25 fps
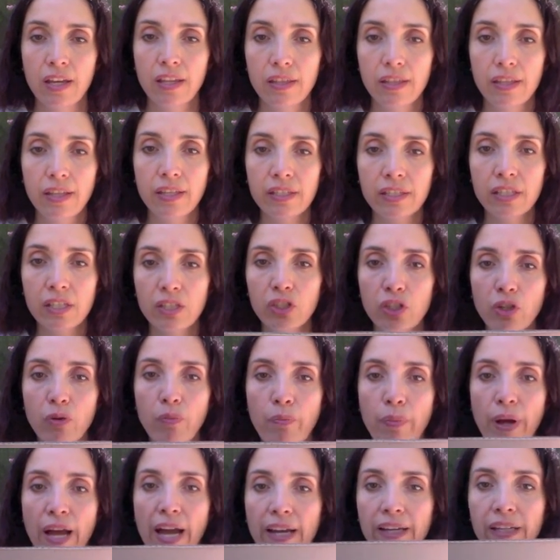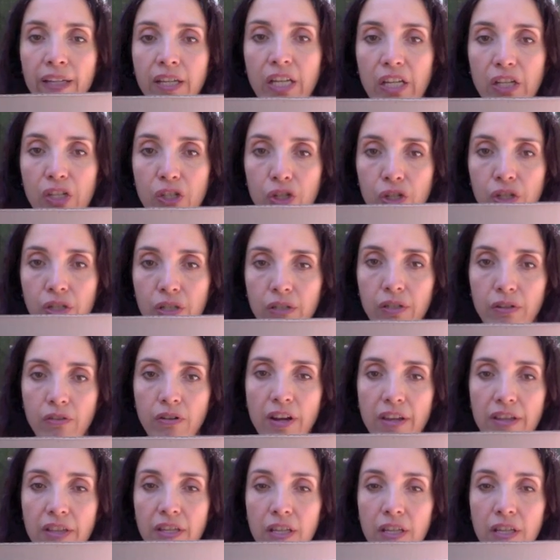this is your package, right?